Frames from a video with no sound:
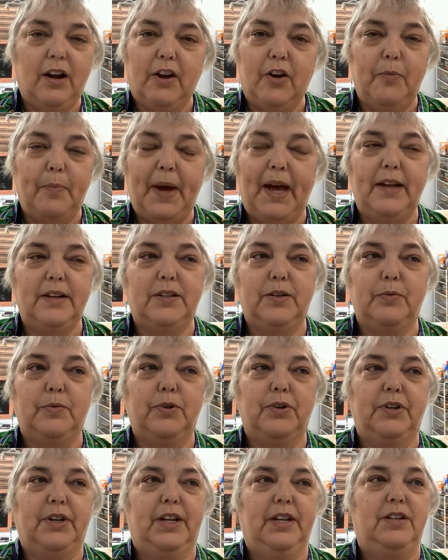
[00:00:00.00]
go back to
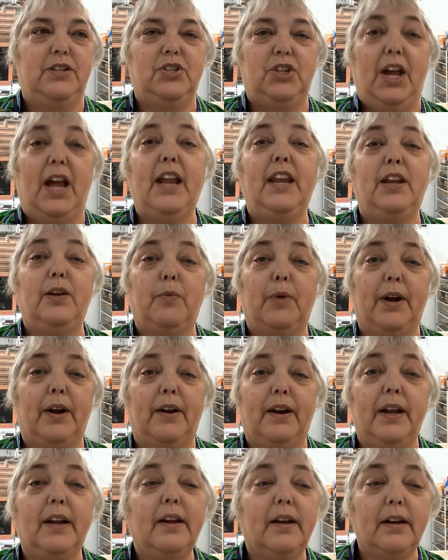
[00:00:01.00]
work in
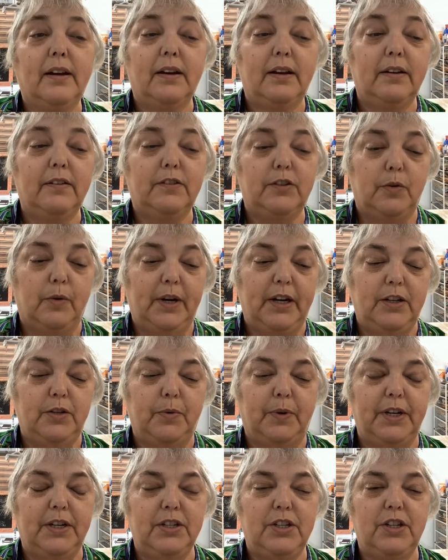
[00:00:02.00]
January of
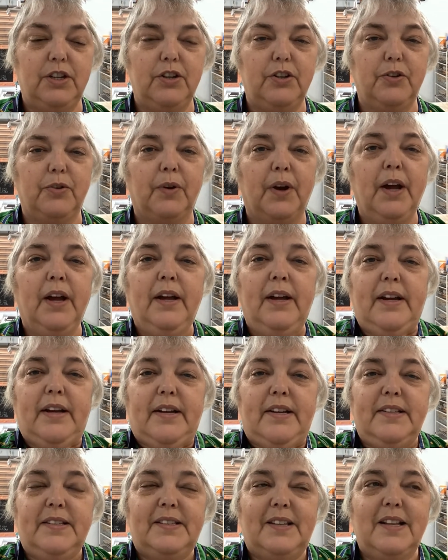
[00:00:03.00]
2022.
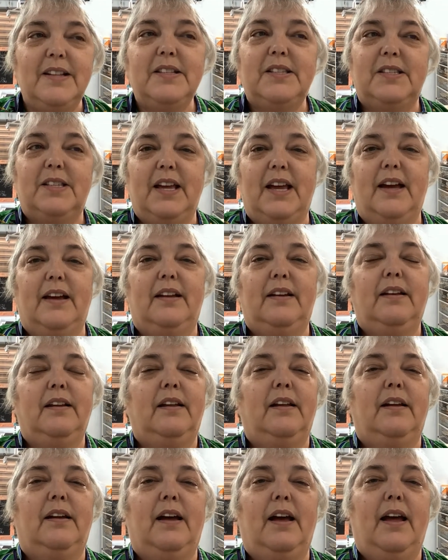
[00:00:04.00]
Since then,
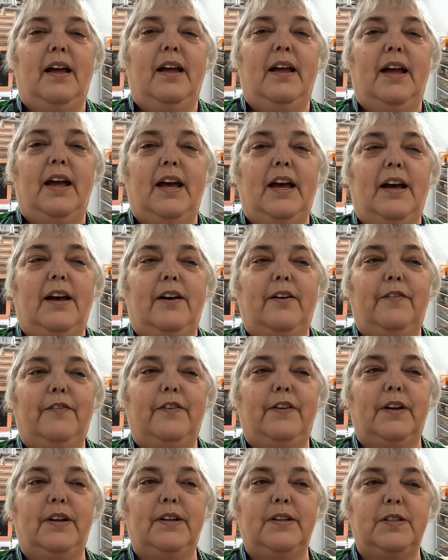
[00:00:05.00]
I
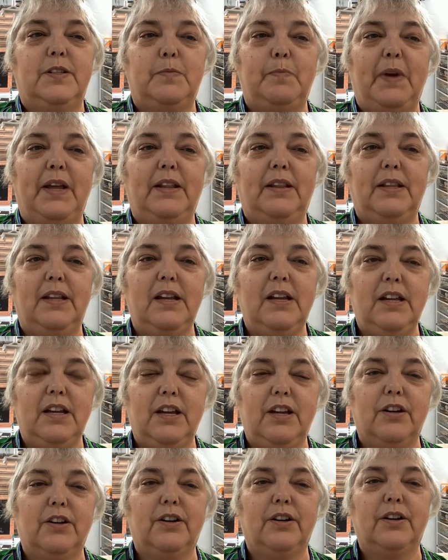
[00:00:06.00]
have spent the
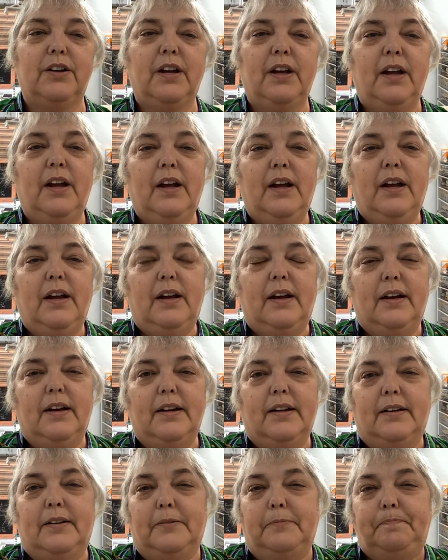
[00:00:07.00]
year
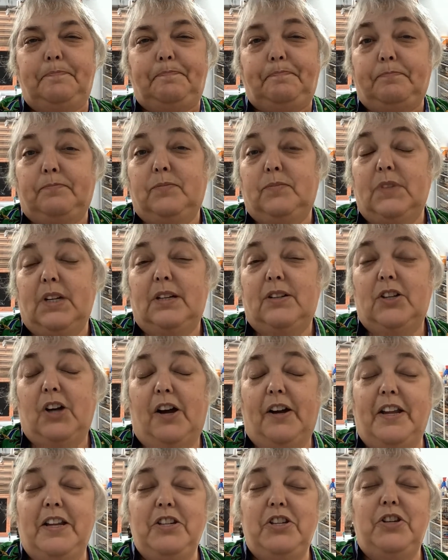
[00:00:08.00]
um,
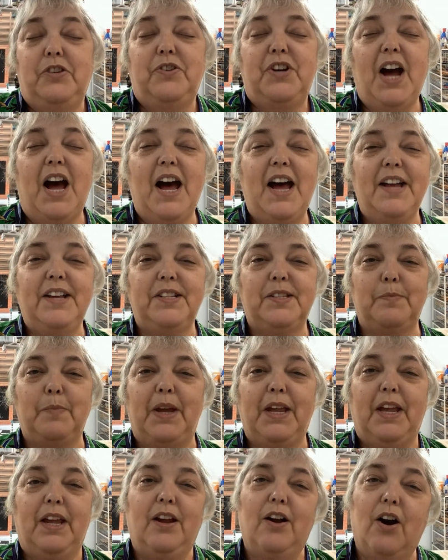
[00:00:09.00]
talking to you guys,
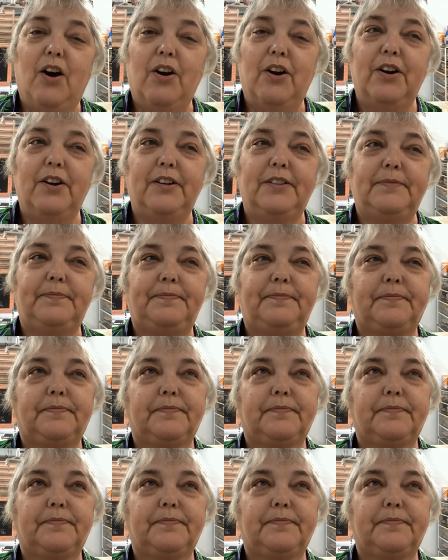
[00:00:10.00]
making art,